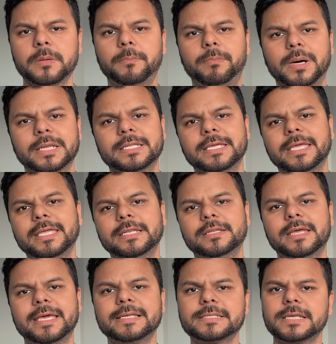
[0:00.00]
But in
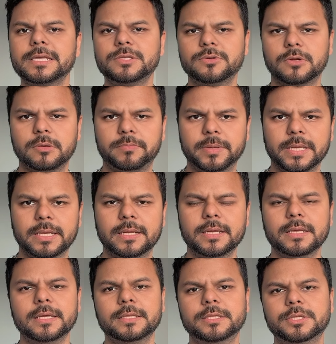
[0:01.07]
SI joint pain,
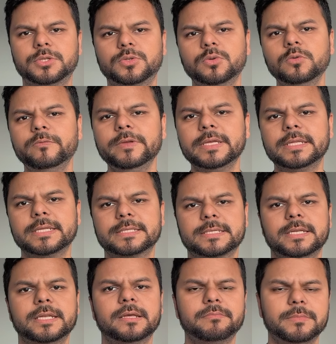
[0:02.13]
the true weakness
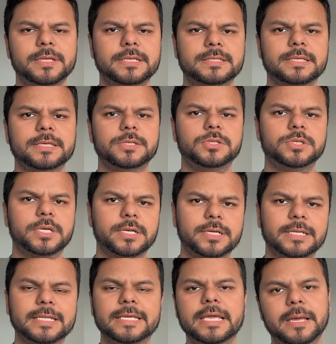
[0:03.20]
and numbness is
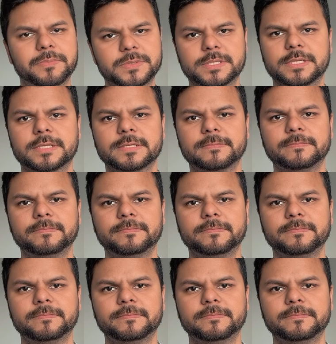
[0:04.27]
generally absent.